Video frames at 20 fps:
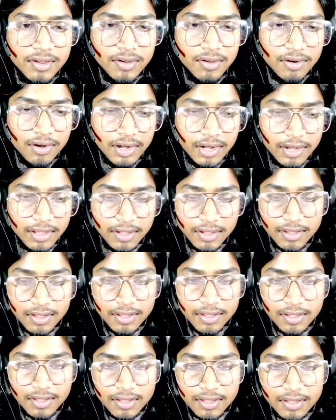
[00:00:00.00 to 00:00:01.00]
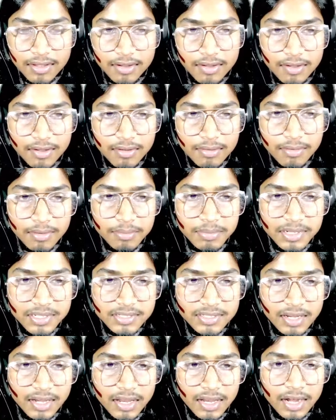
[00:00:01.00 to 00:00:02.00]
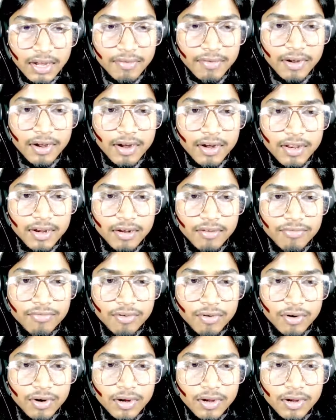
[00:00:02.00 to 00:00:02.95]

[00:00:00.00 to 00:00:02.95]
Alright, 1 plus 3, it will return 4.